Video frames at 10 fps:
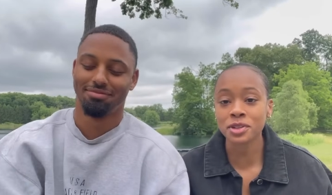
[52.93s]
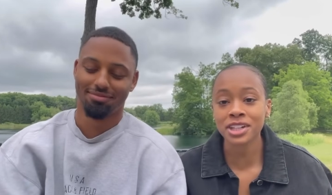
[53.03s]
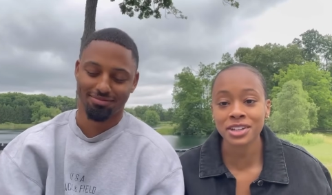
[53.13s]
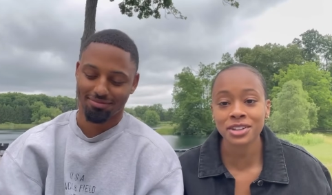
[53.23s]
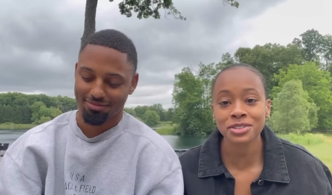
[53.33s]
Speaker 1: we're
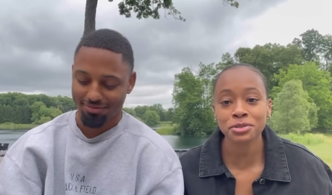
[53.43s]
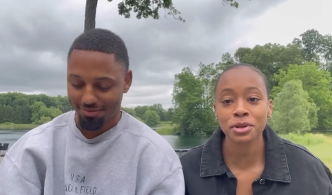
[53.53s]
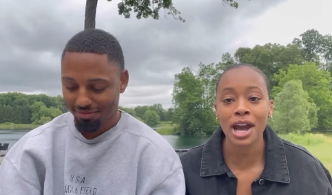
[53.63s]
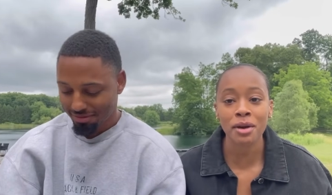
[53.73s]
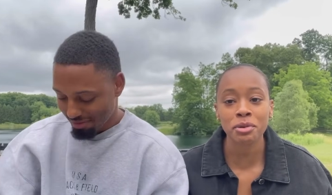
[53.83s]
gonna go through
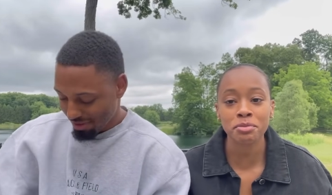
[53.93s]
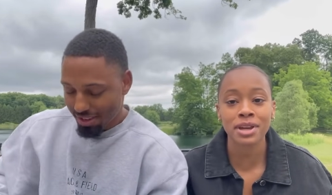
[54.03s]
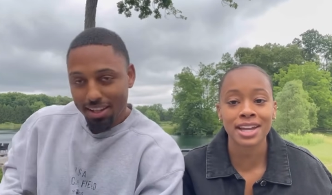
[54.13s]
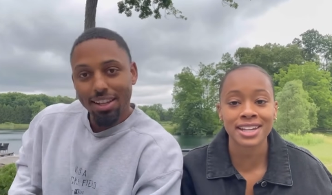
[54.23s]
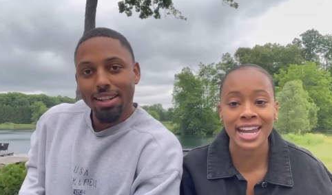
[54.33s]
how we
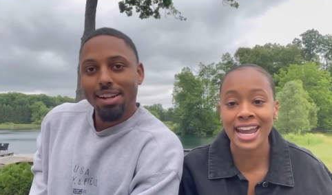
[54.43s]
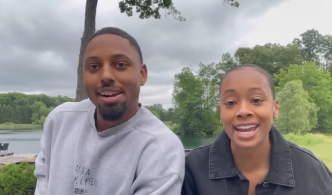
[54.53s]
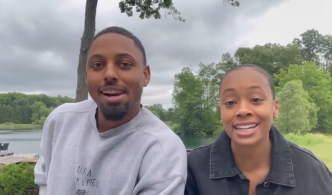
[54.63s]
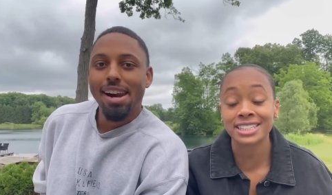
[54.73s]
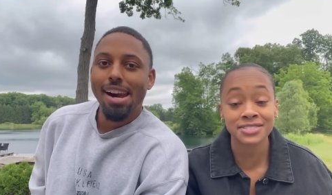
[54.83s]
met.
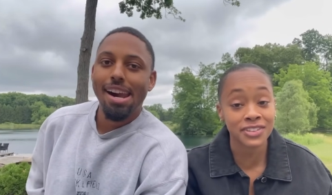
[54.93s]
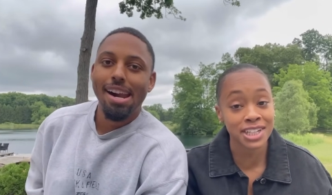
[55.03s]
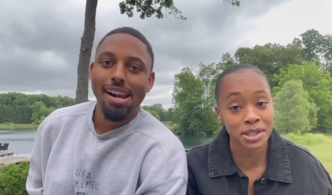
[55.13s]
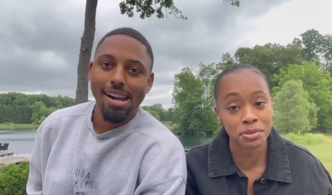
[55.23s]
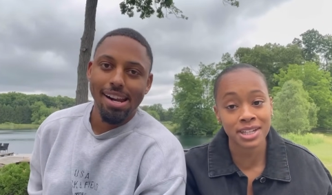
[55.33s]
And it's
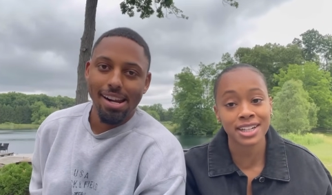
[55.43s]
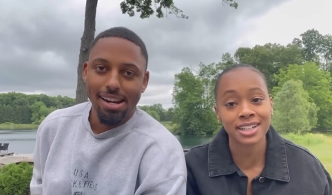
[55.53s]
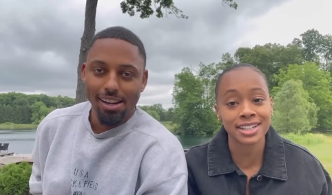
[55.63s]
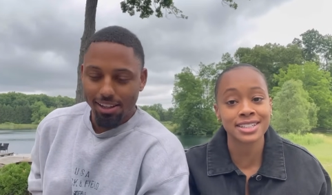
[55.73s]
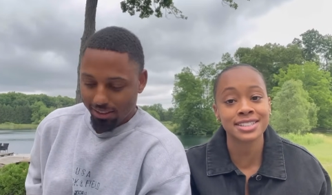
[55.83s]
funny
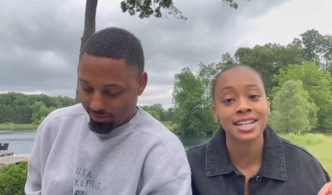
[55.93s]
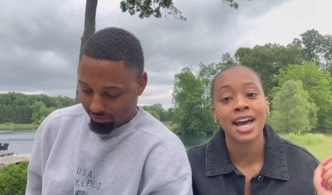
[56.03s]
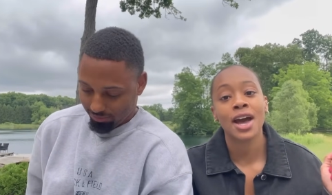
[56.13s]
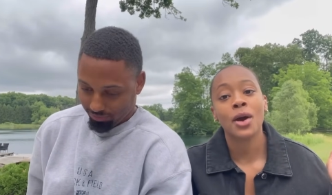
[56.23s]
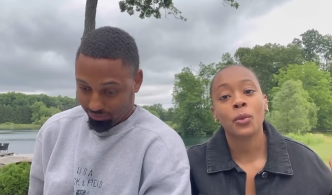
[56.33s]
because
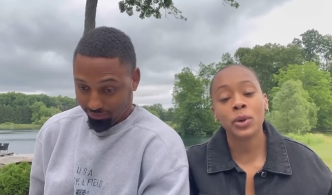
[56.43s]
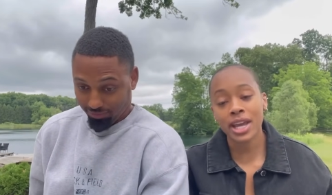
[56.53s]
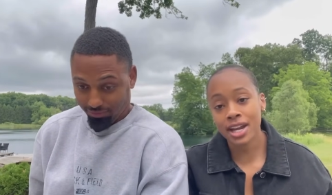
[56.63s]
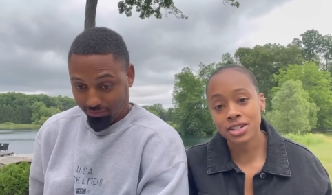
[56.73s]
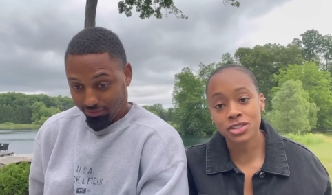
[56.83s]
we
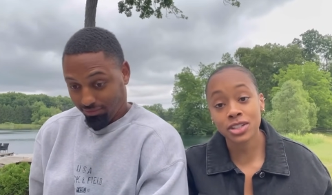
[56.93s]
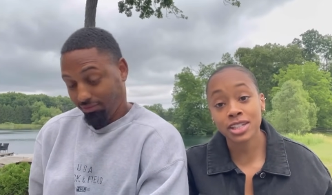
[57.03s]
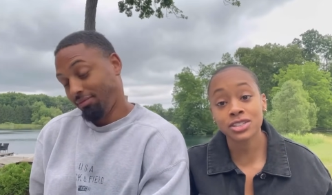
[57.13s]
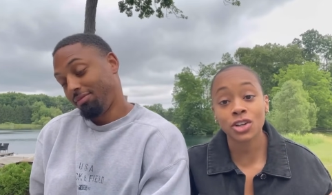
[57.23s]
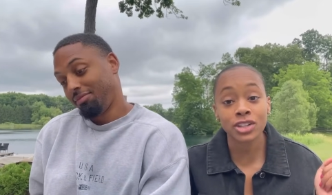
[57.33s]

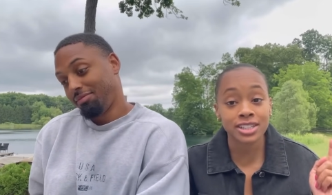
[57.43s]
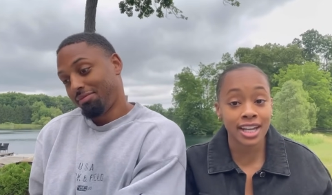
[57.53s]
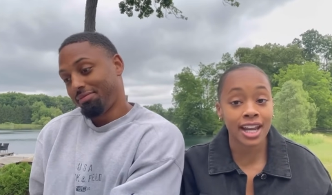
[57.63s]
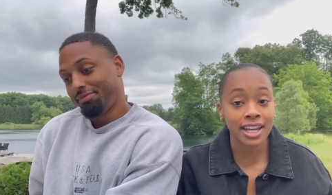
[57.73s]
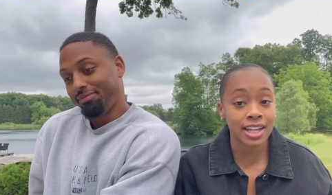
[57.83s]
actually started
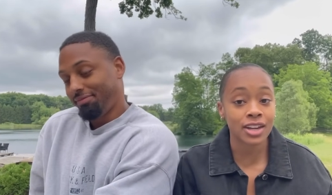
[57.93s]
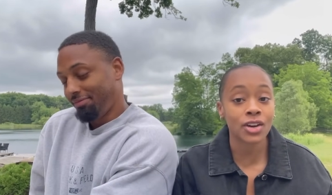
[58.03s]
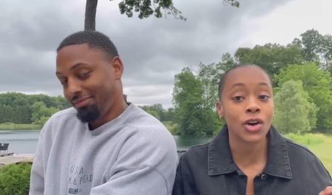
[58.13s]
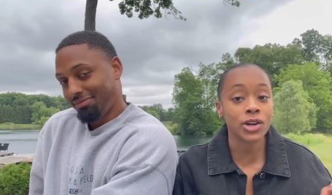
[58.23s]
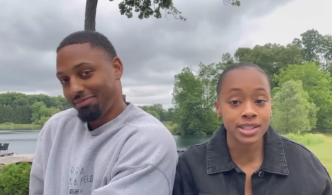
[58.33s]

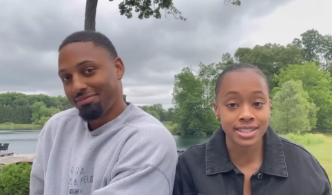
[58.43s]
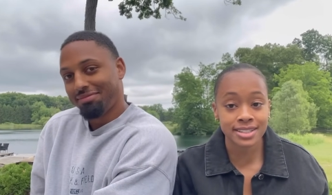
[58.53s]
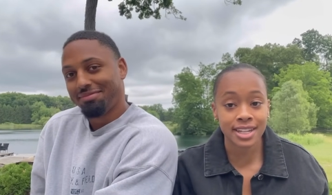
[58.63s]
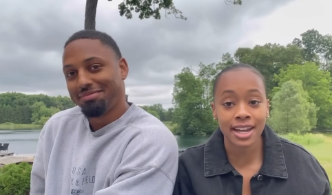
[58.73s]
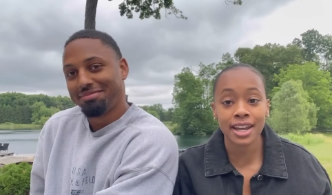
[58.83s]
dating on this
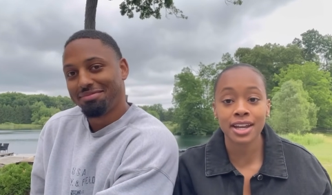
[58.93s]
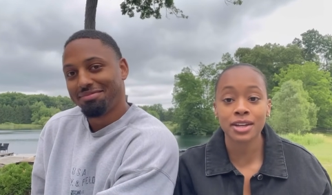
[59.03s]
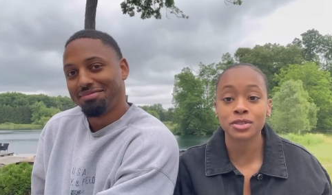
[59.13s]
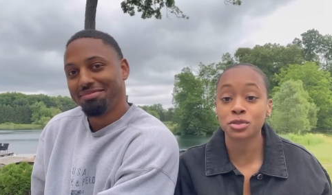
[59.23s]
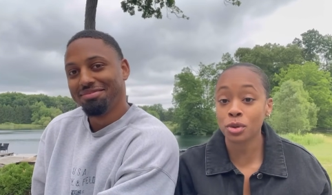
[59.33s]
day
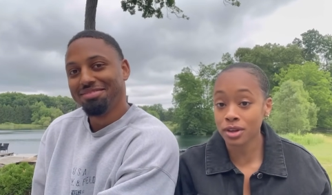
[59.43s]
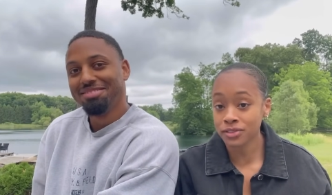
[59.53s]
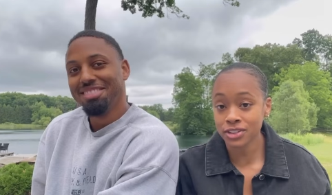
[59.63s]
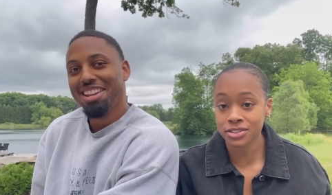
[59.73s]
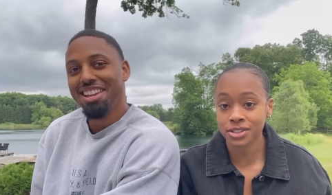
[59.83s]
twelve
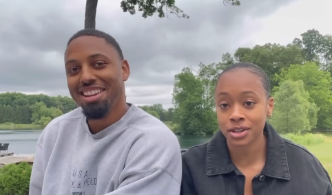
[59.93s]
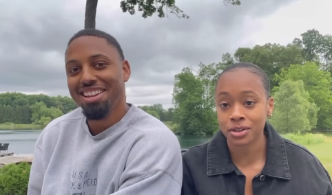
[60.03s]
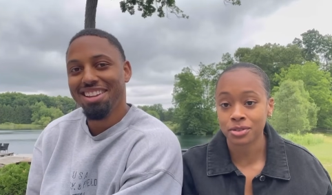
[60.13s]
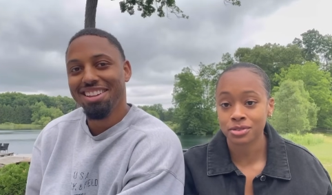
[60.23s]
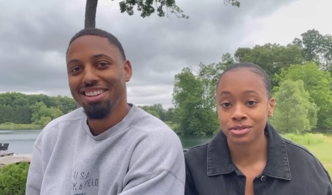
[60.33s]
years ago.
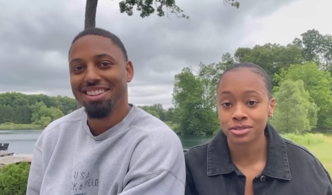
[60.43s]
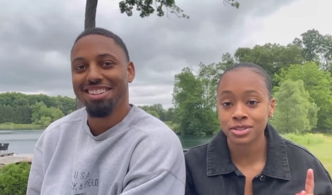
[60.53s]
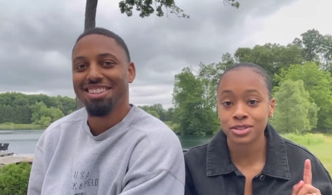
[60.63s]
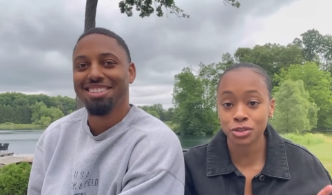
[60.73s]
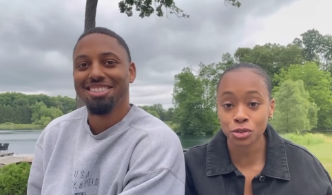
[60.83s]

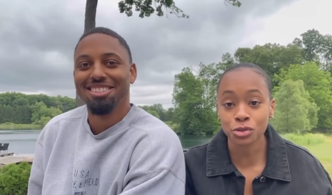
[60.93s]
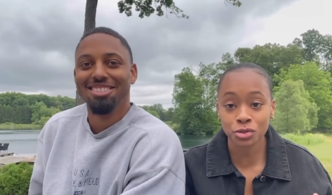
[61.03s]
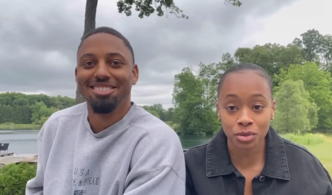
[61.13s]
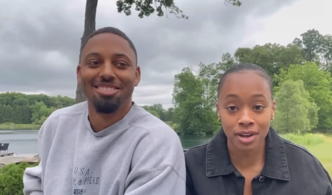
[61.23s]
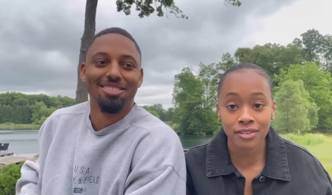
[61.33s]
June
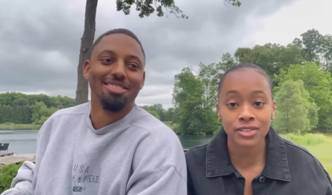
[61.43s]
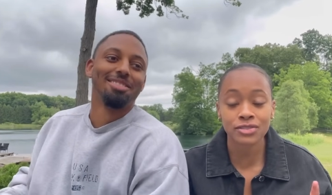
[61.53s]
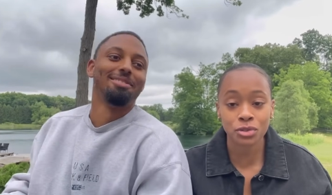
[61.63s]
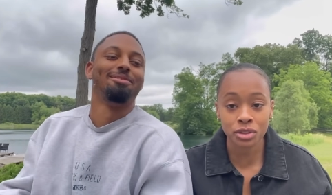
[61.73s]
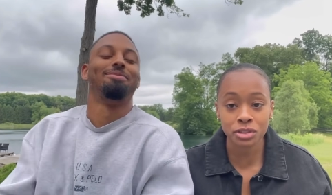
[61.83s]
twelfth
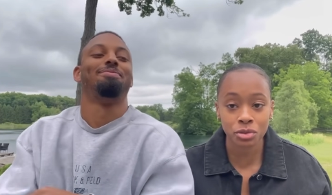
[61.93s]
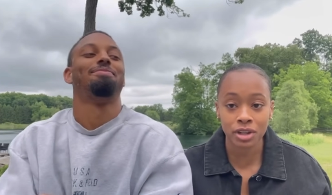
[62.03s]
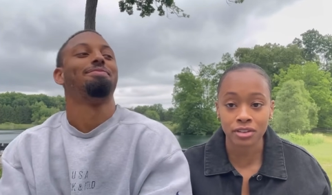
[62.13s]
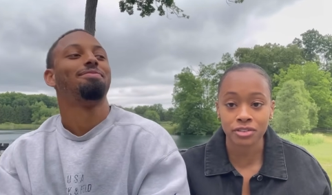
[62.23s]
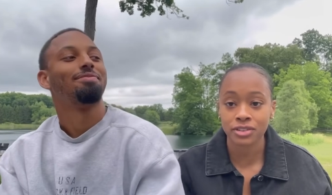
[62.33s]
of twenty
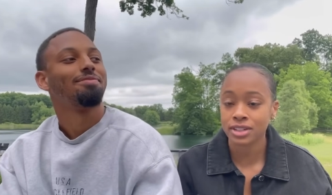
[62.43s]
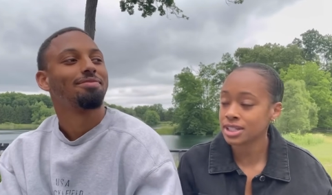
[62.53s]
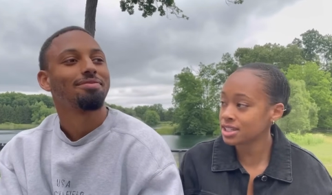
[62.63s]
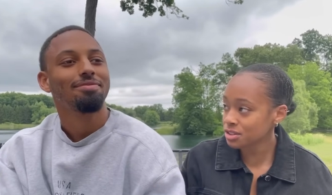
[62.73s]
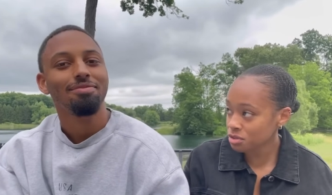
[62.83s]
twelve.
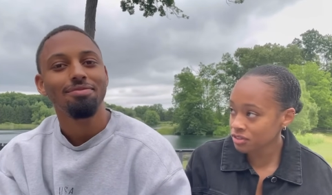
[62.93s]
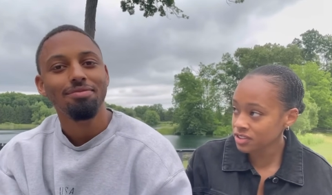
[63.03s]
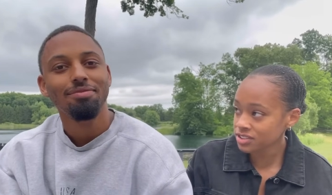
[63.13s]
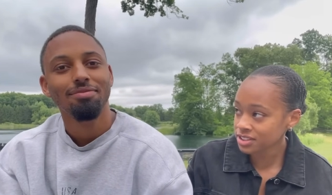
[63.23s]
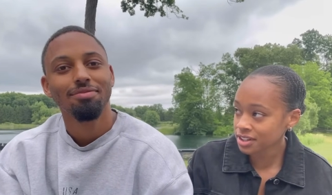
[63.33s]
Is that twelve
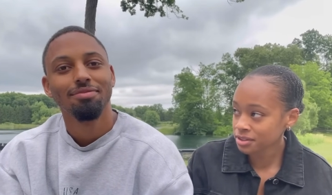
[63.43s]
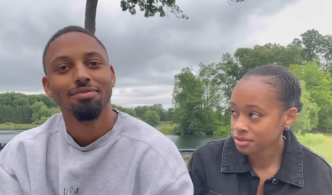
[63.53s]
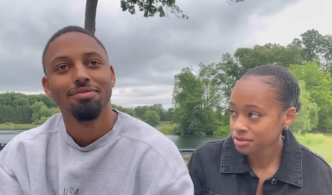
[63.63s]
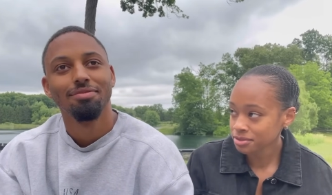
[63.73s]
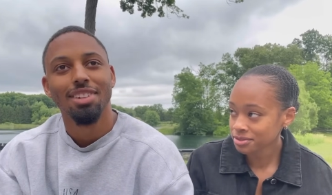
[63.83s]
years ago?
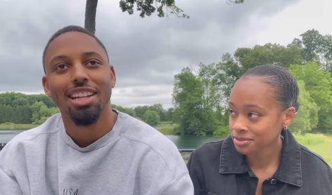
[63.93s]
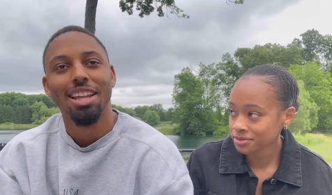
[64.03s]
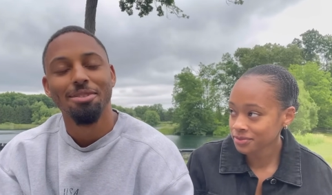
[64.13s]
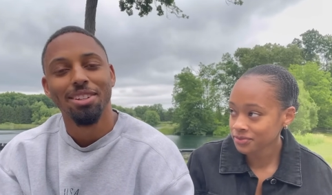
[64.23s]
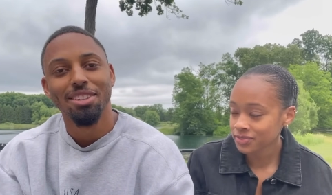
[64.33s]

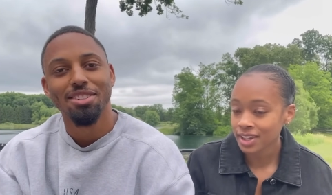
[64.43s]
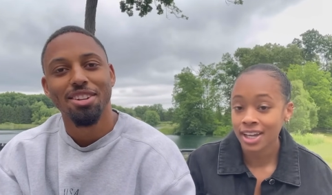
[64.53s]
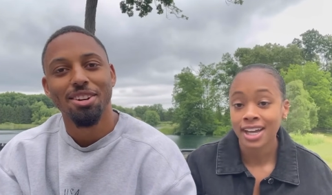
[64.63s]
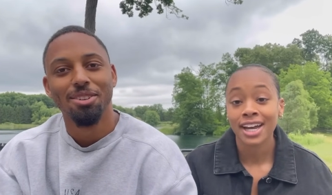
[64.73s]
Speaker 2: eleven years ago.